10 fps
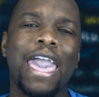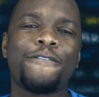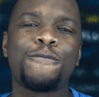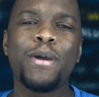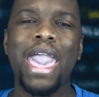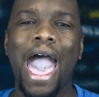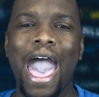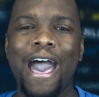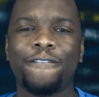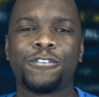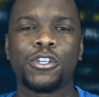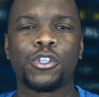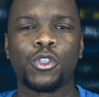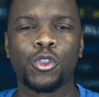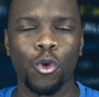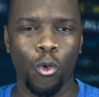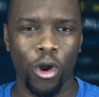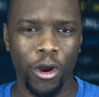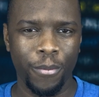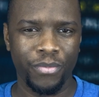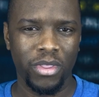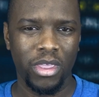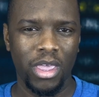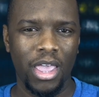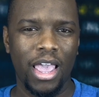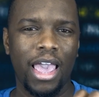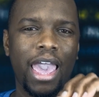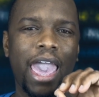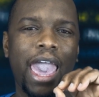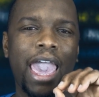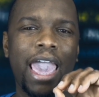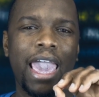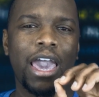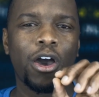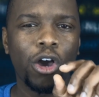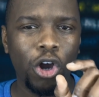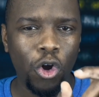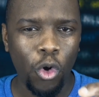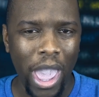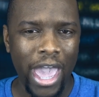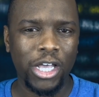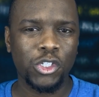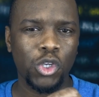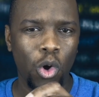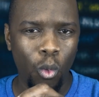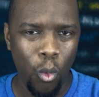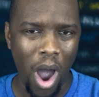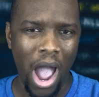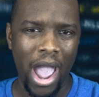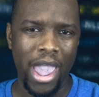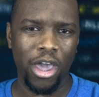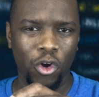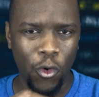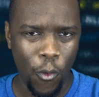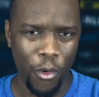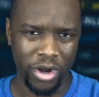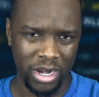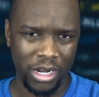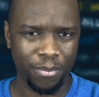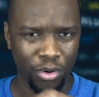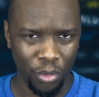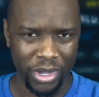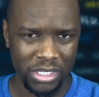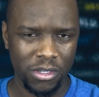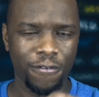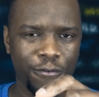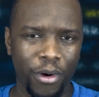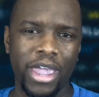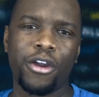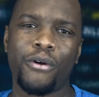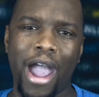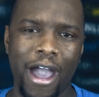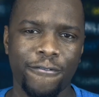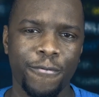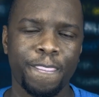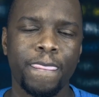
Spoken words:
If we have to store a XY coordinate point for a graph,